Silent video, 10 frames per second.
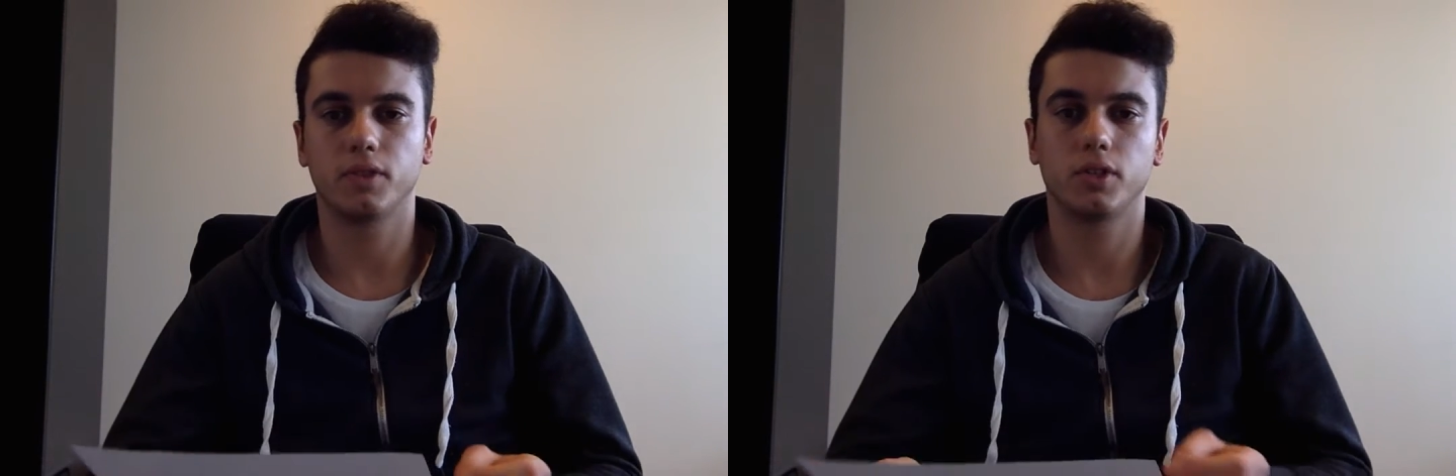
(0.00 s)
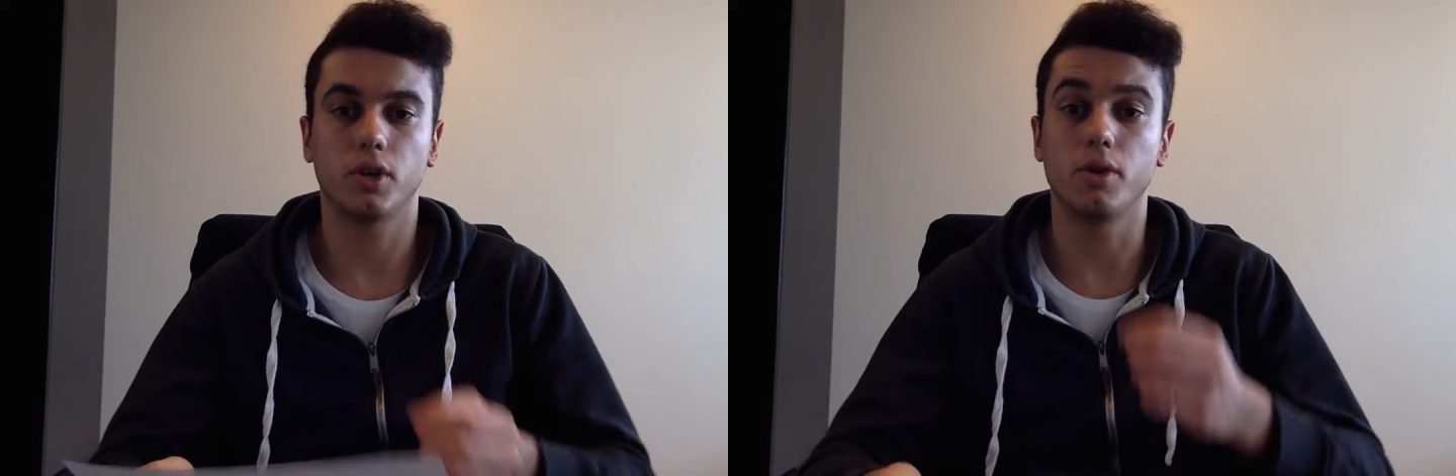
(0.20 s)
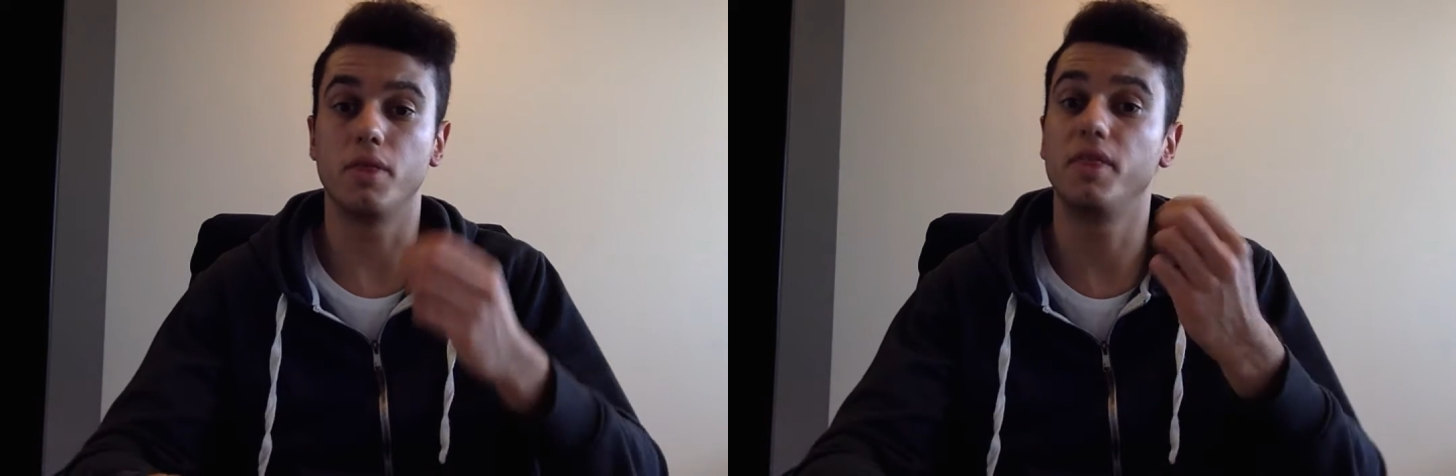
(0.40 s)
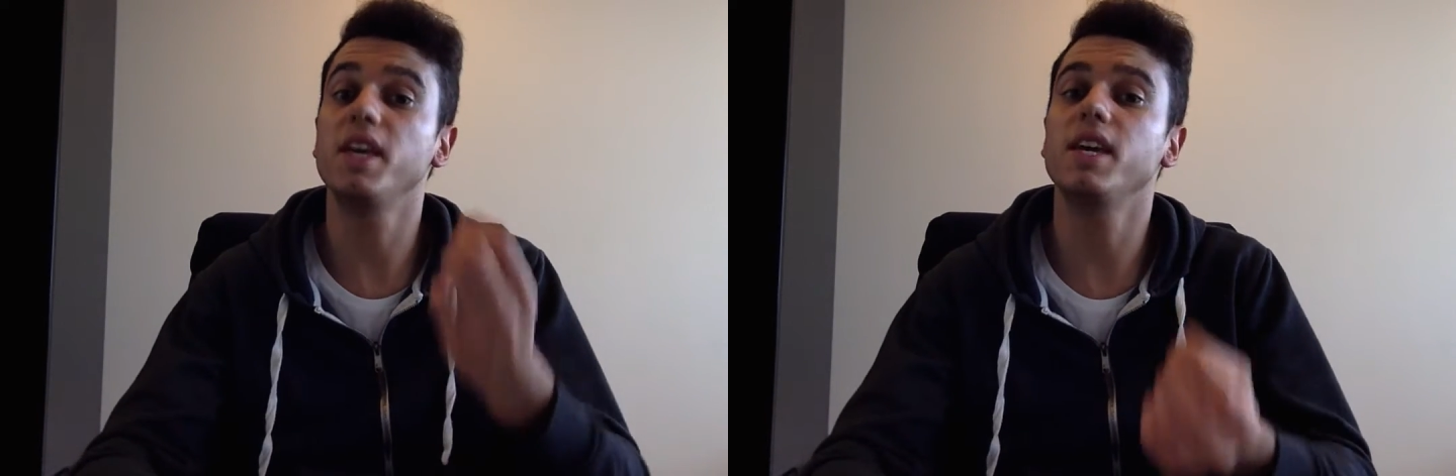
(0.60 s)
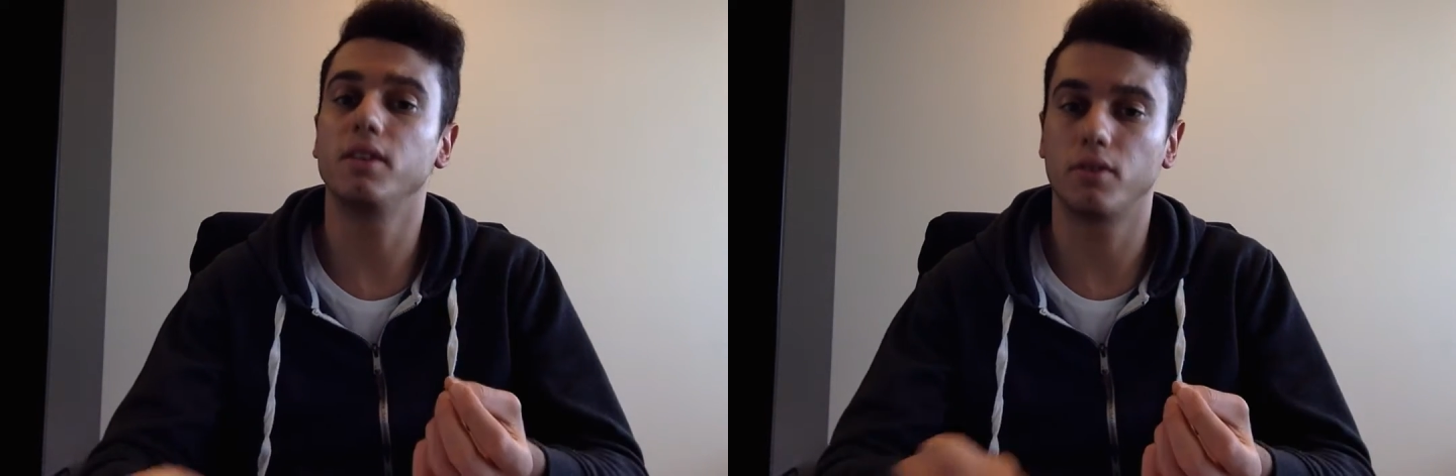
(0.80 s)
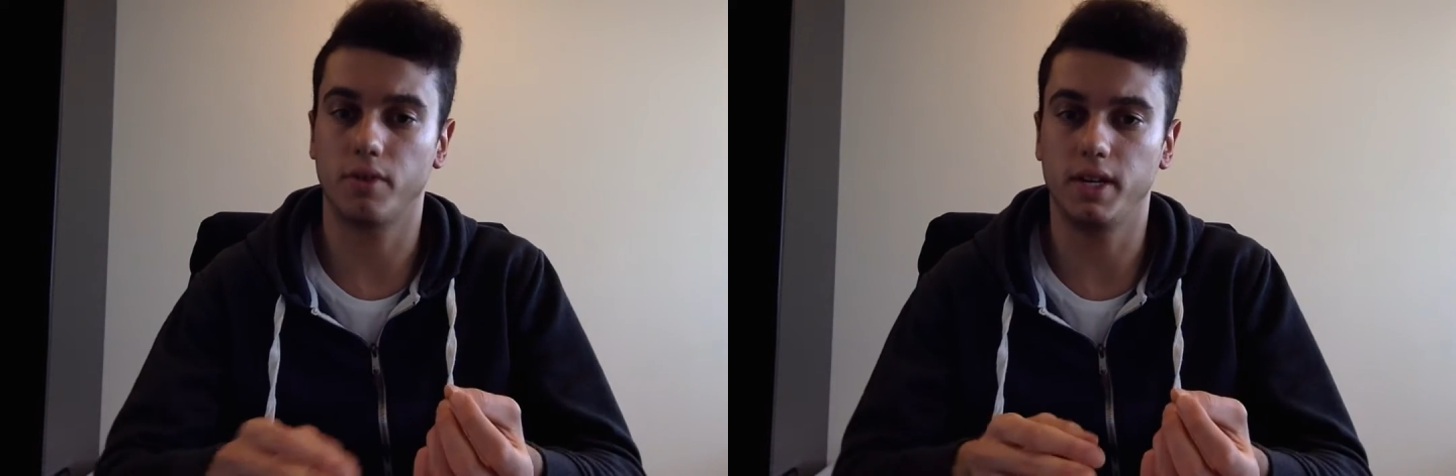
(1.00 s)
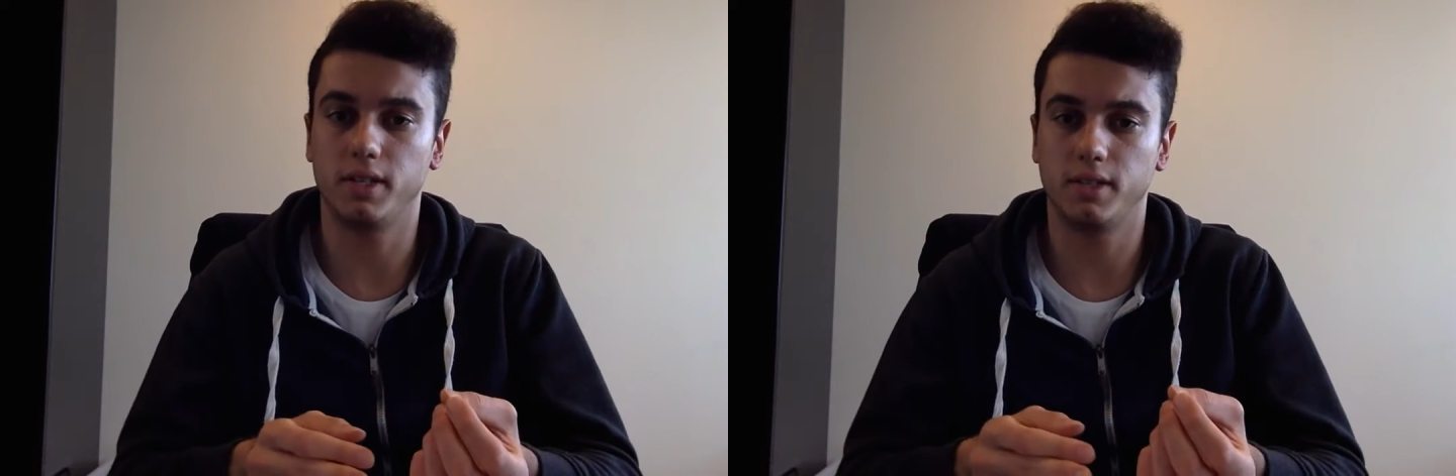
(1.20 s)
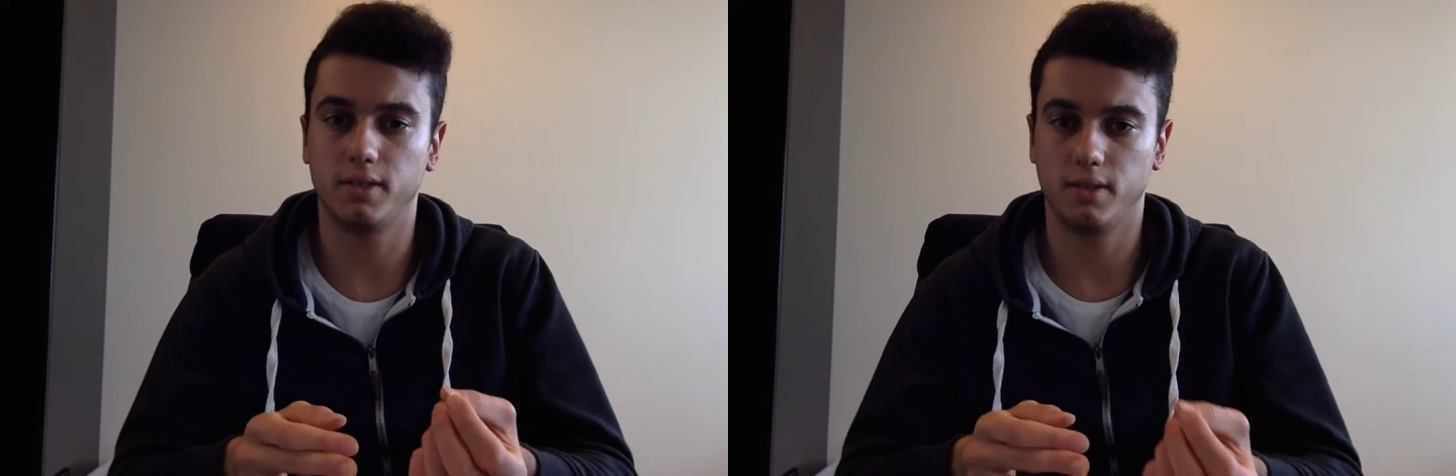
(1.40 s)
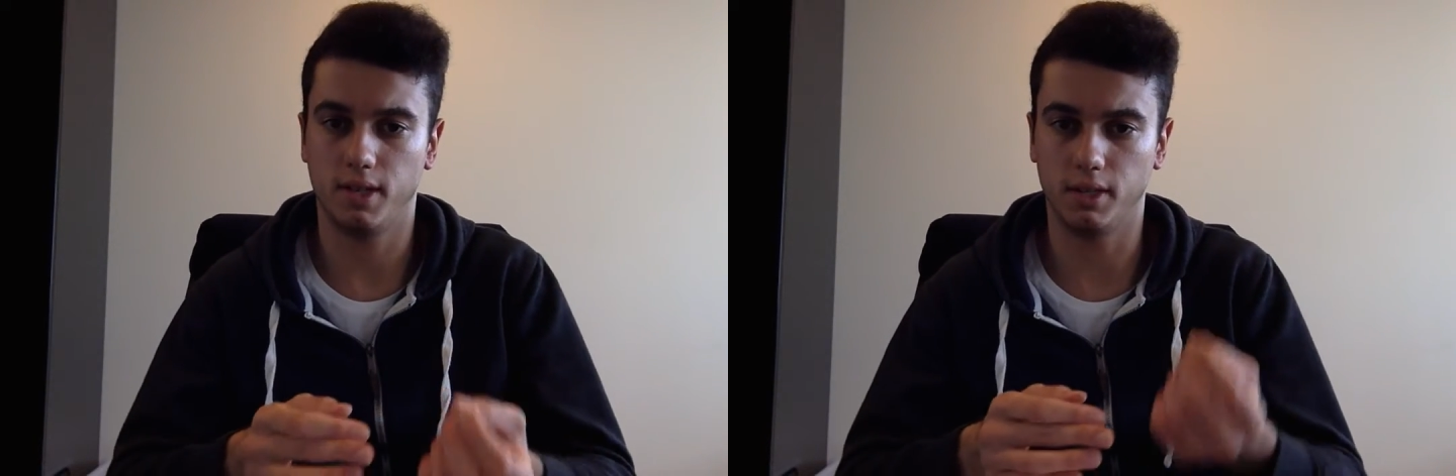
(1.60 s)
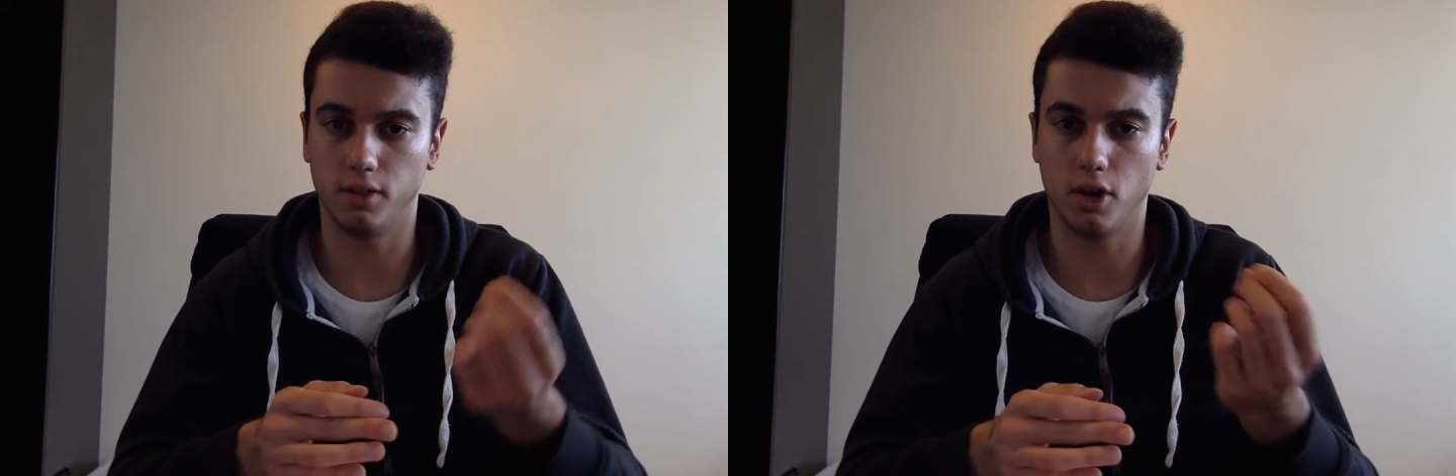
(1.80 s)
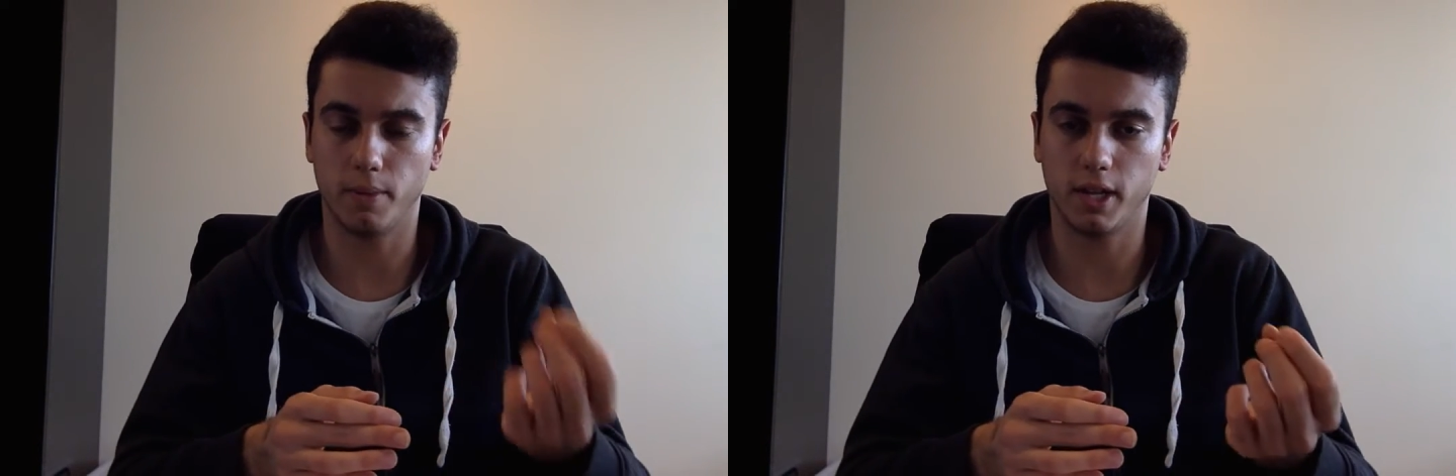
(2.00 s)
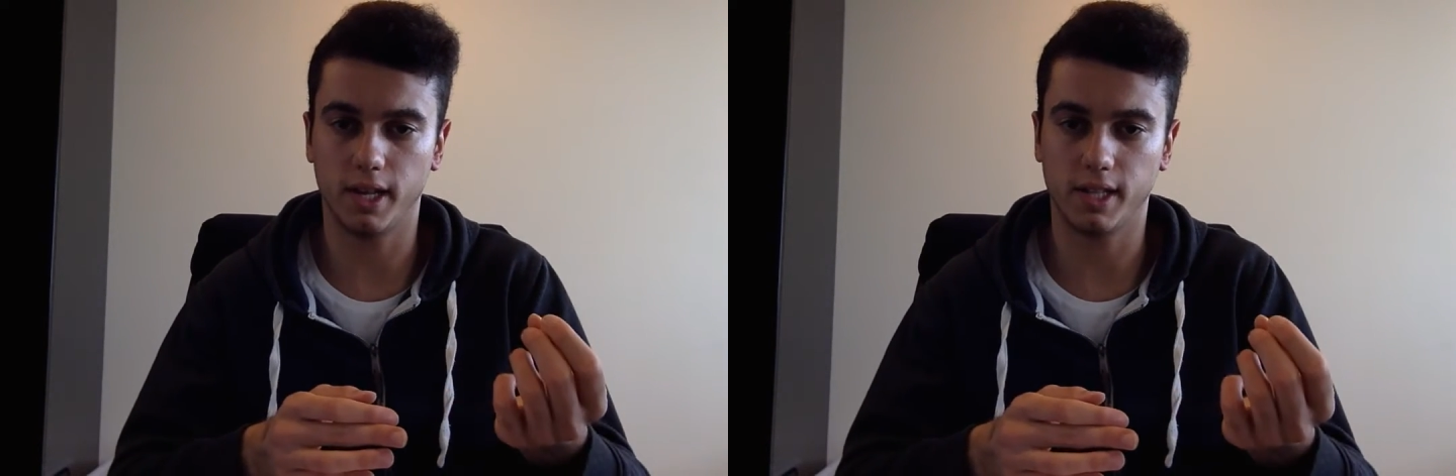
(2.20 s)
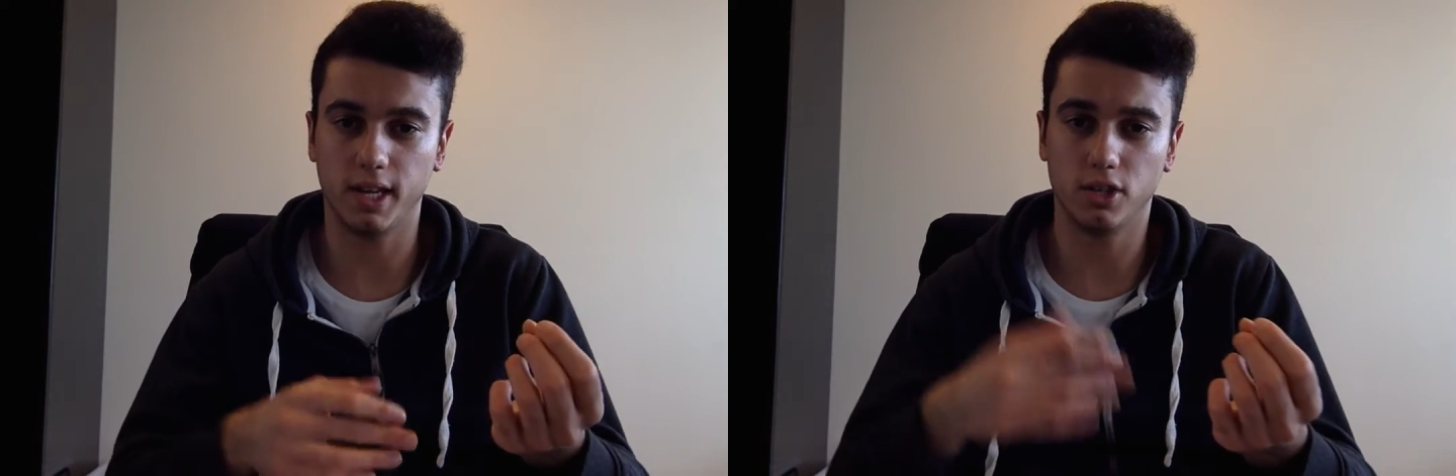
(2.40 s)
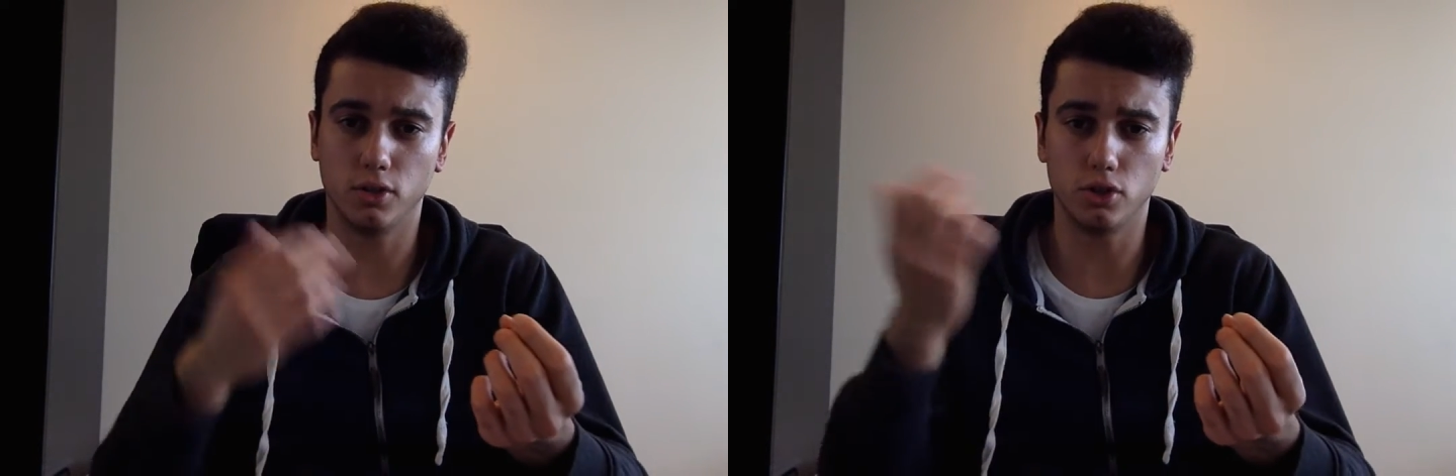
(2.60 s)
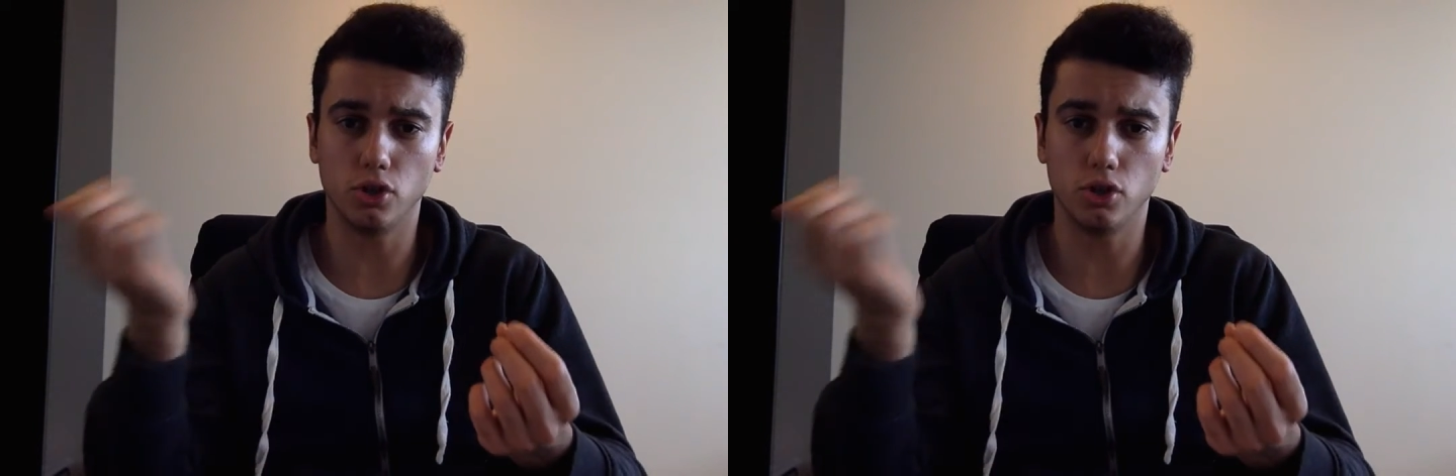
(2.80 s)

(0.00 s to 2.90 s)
So the increase is a nominalization.